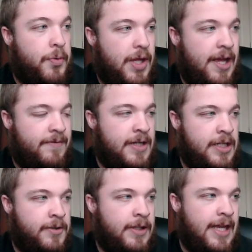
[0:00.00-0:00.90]
Evan
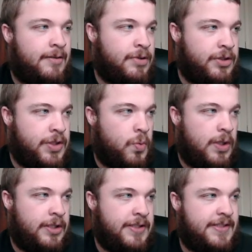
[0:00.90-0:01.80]
Neal and Malik
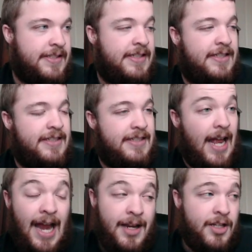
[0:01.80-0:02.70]
Willis,
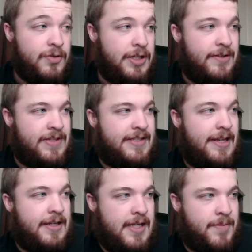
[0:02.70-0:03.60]
and you could even
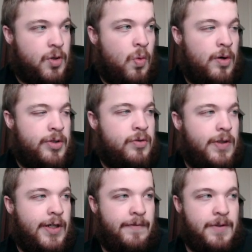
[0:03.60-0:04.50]
say Akeem Okwonu,
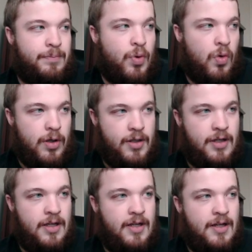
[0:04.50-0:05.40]
are off the board,
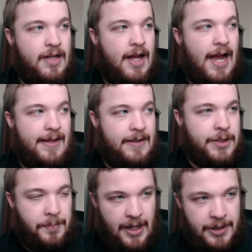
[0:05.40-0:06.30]
I
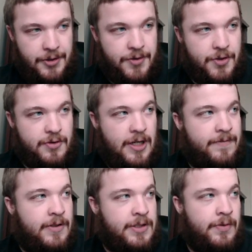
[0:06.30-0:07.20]
think the Panthers are
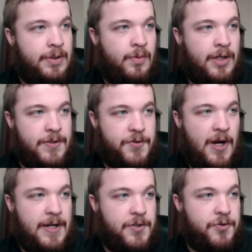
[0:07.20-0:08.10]
definitely going to want to
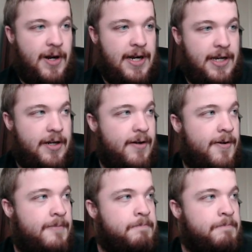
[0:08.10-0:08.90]
try to trade here.